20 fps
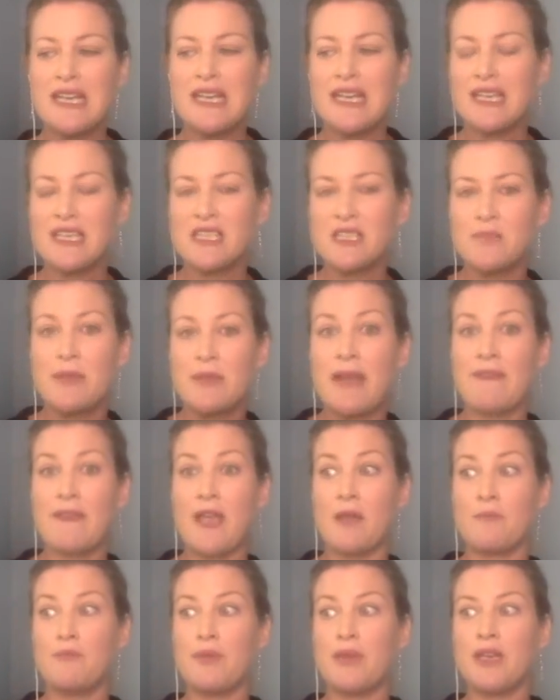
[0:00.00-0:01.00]
it's about
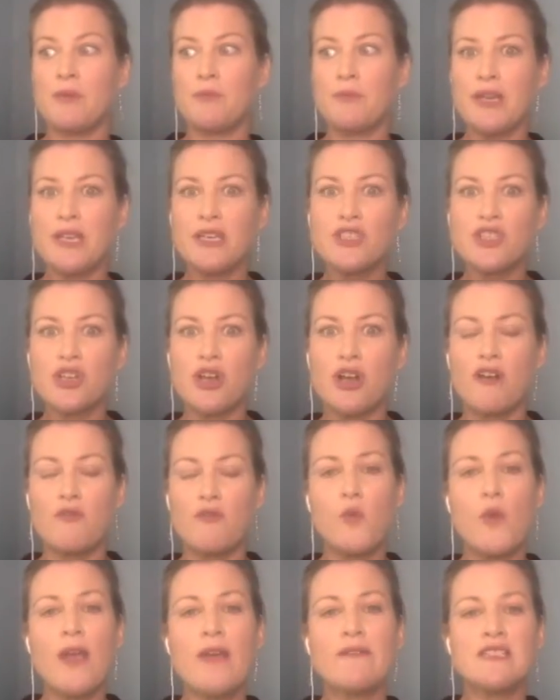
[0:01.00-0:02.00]
that bigger picture of
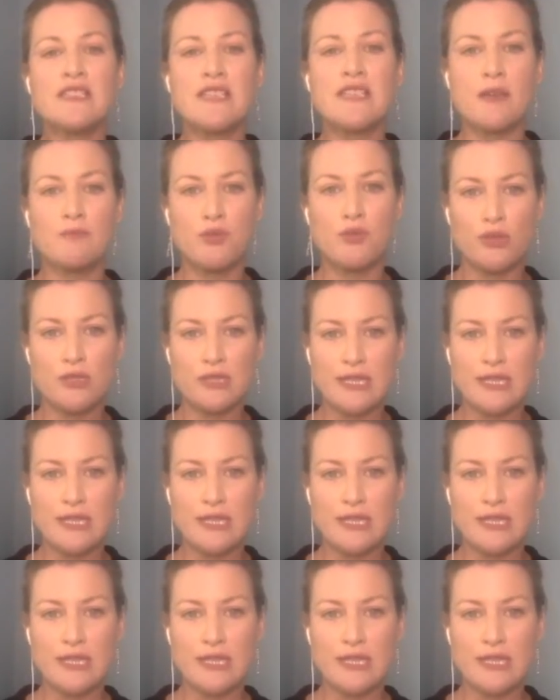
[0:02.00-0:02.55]
where is that book